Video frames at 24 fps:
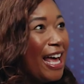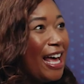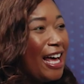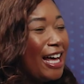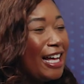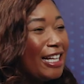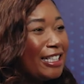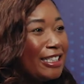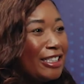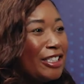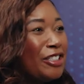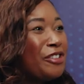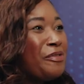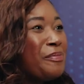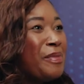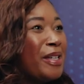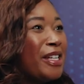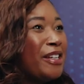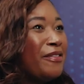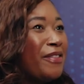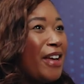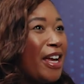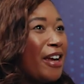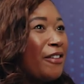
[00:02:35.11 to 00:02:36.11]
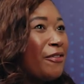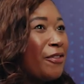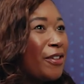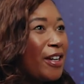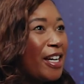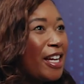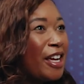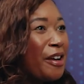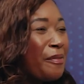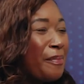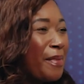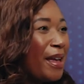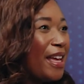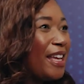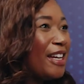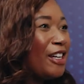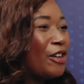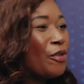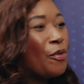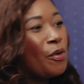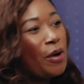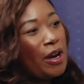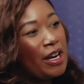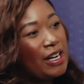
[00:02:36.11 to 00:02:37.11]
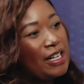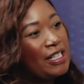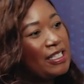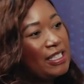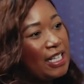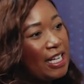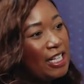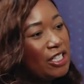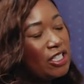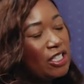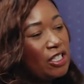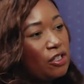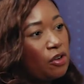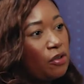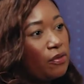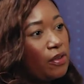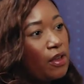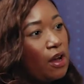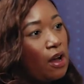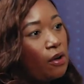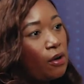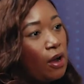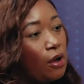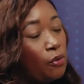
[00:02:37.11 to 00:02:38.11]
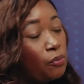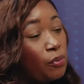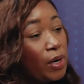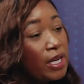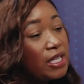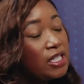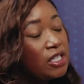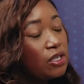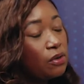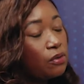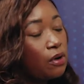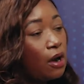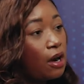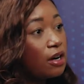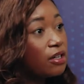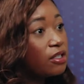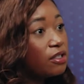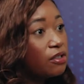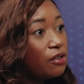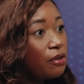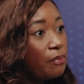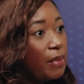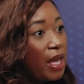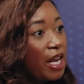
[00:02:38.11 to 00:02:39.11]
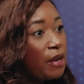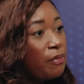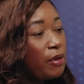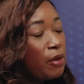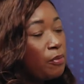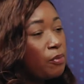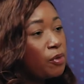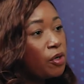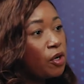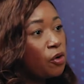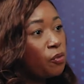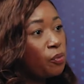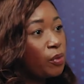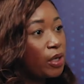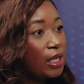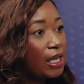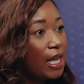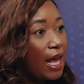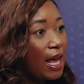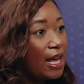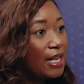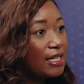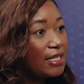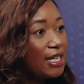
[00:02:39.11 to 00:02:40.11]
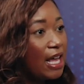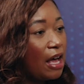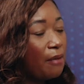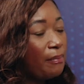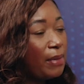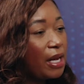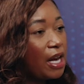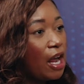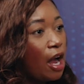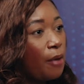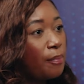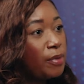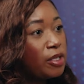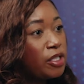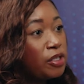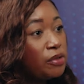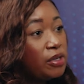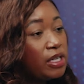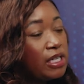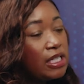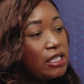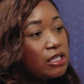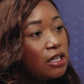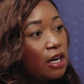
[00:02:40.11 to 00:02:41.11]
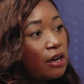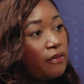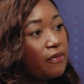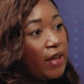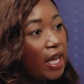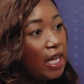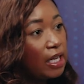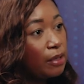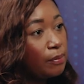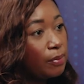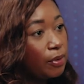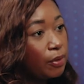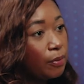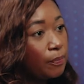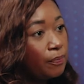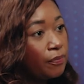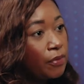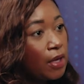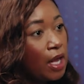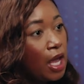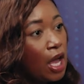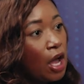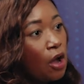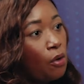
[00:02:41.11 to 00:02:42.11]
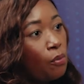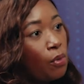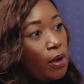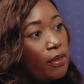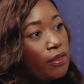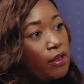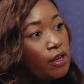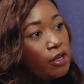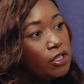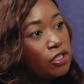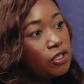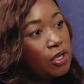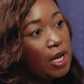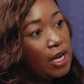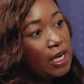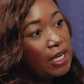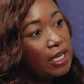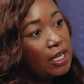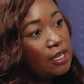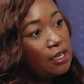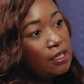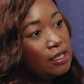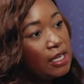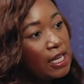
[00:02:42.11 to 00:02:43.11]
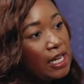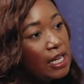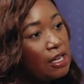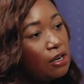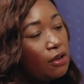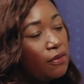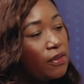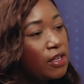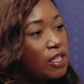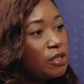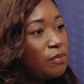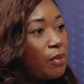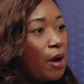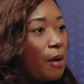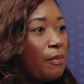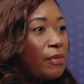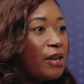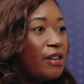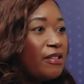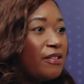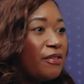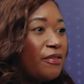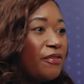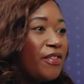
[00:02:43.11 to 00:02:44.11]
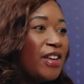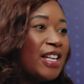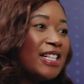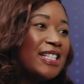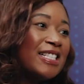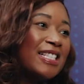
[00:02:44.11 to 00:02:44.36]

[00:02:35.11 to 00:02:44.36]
a little bit of every command and organization on Redstone Arsenal. And many people don't realize how many opportunities are available, whether you're trying to get in on the Department of Defense